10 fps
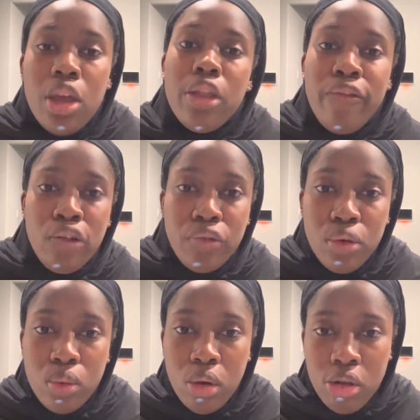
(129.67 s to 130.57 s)
The fufu
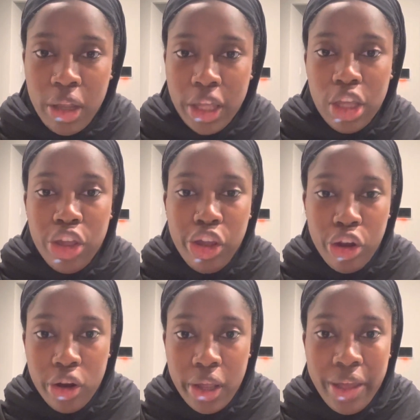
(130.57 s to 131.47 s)
won't like
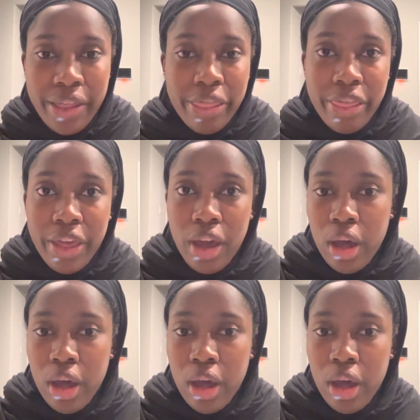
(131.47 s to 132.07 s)
cure and get thick